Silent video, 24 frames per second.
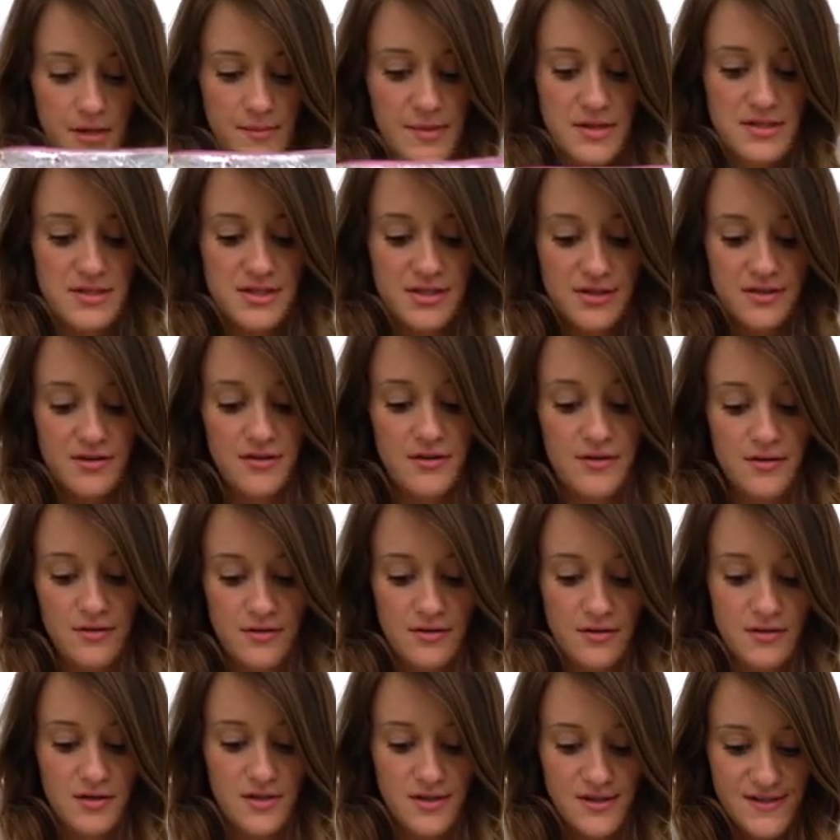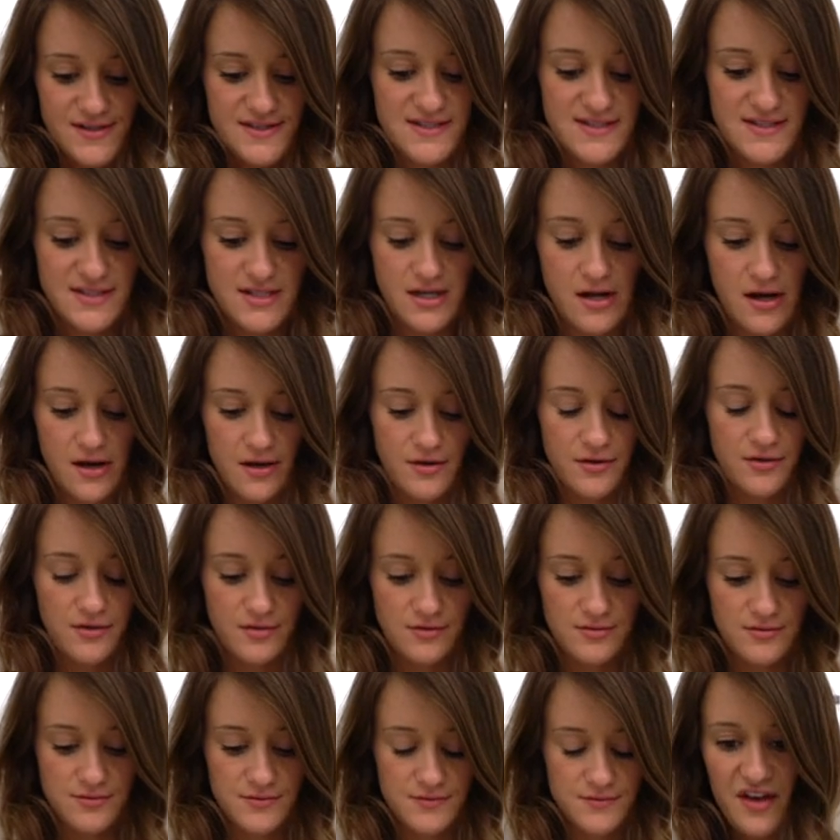I'm into your
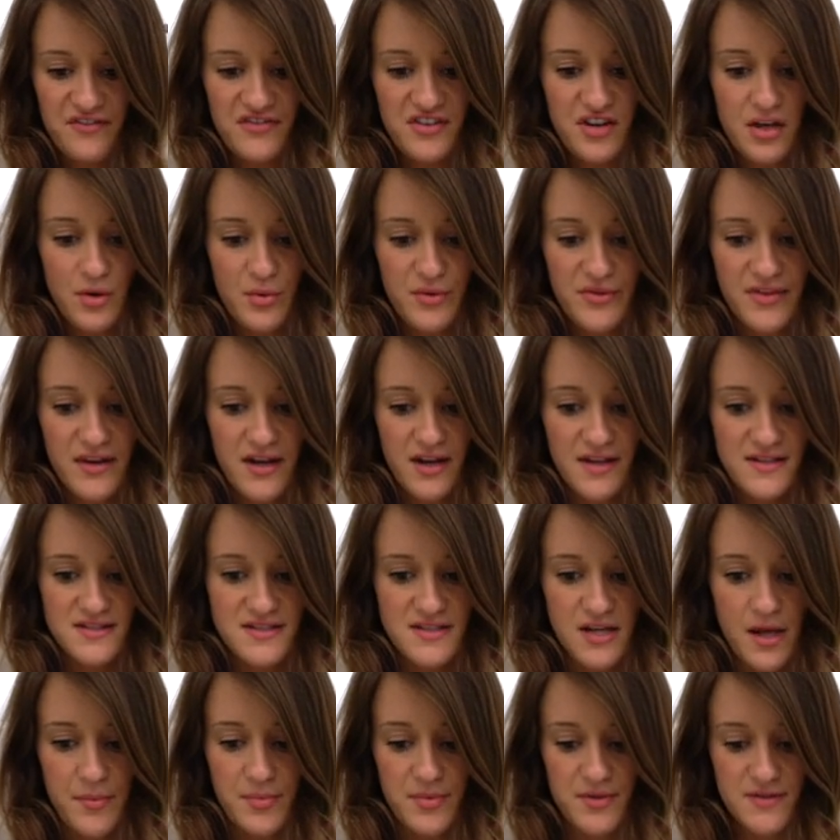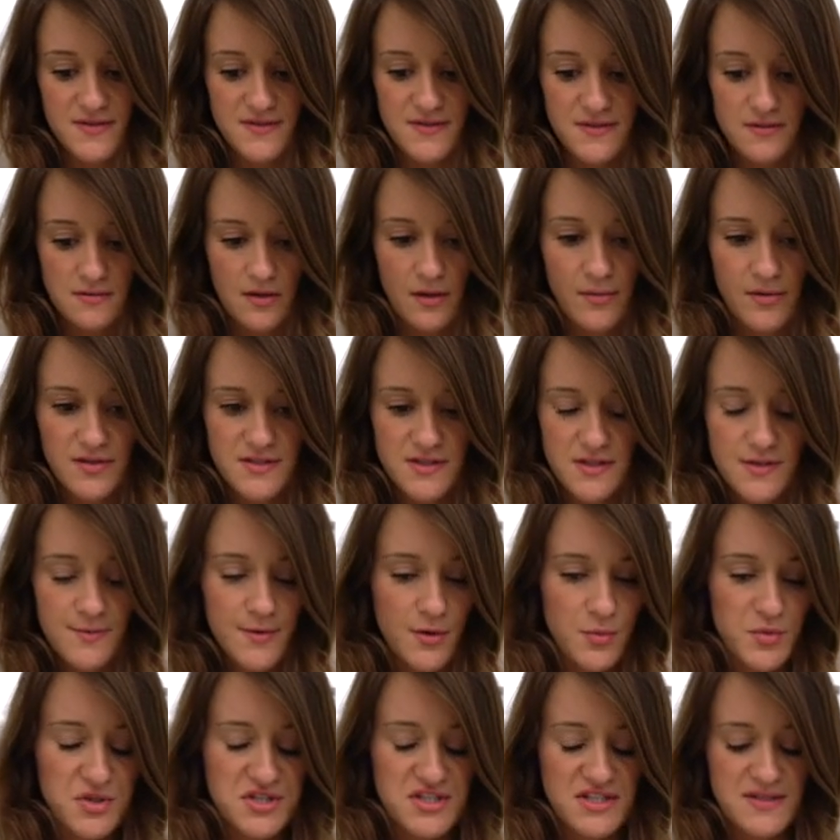style. I forget what the next step is. I'm
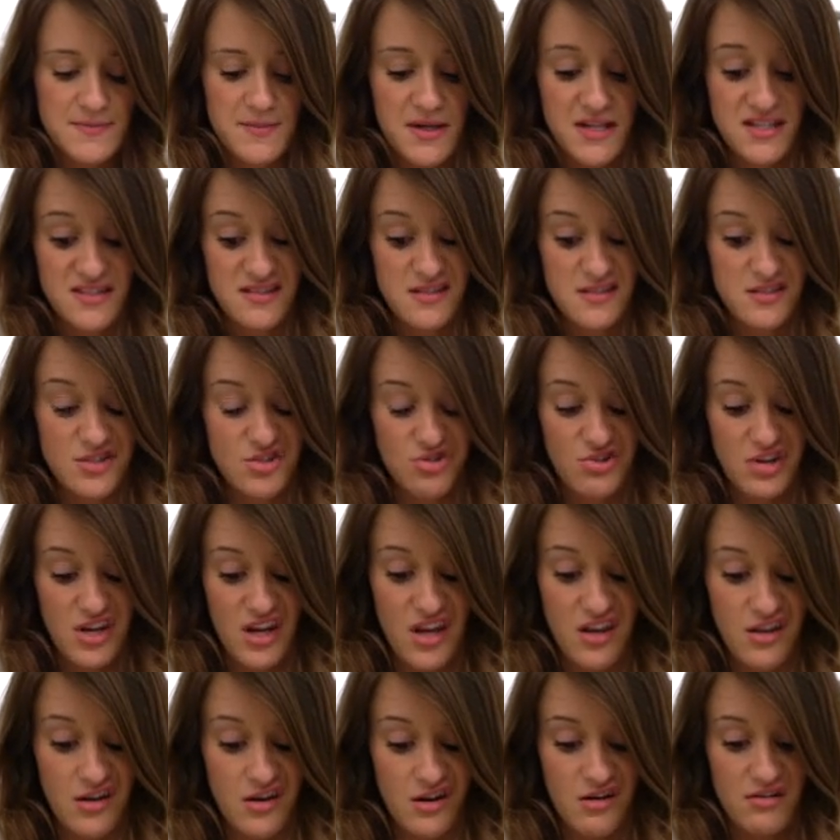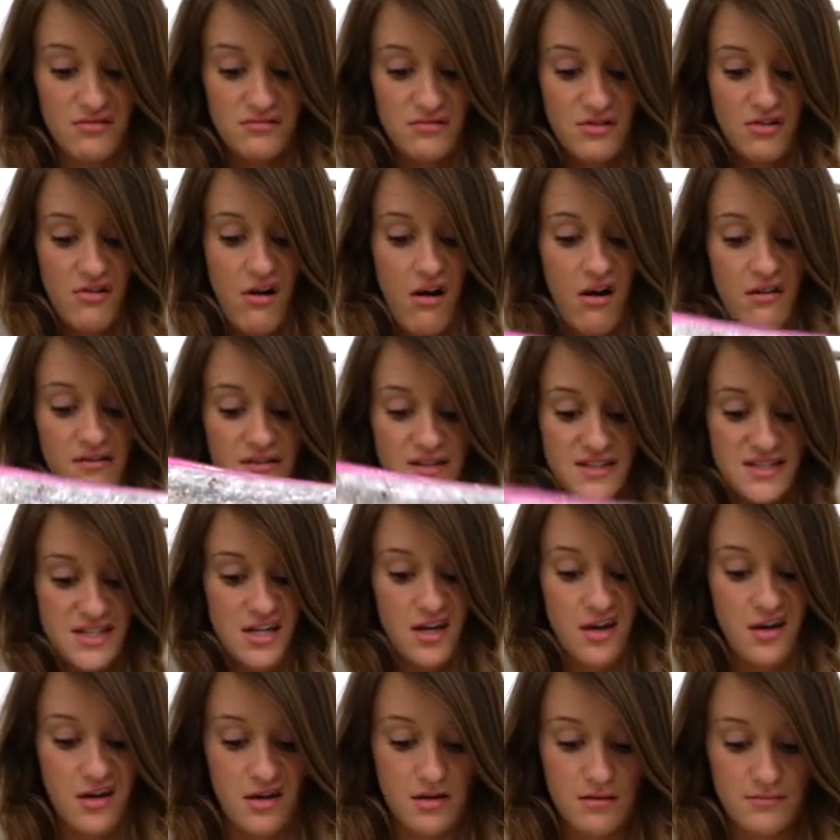assuming we just mix these two together, call it a
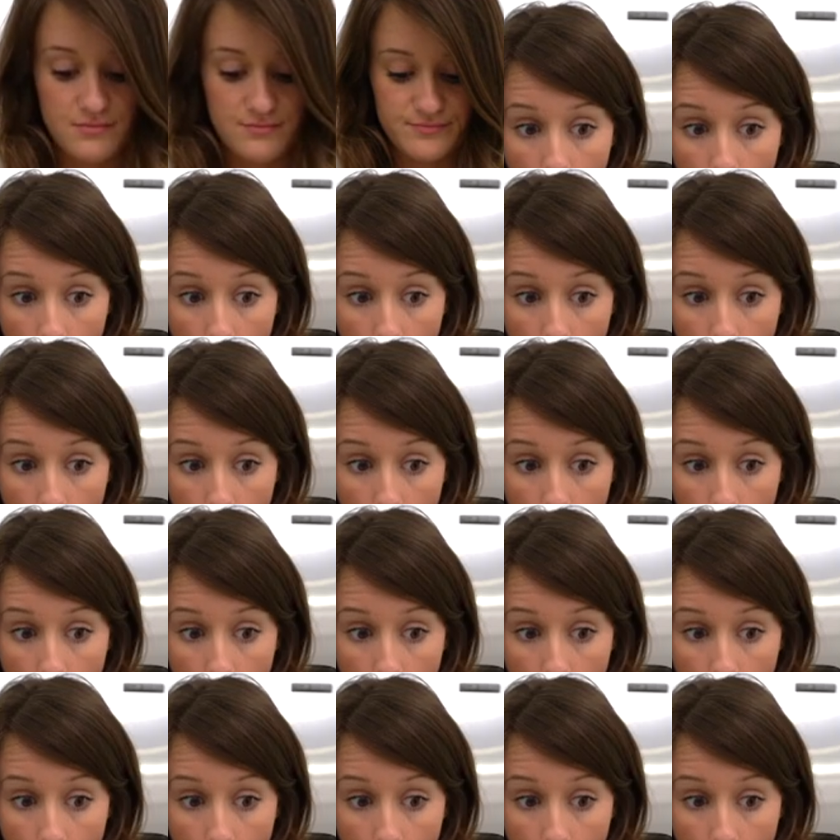day.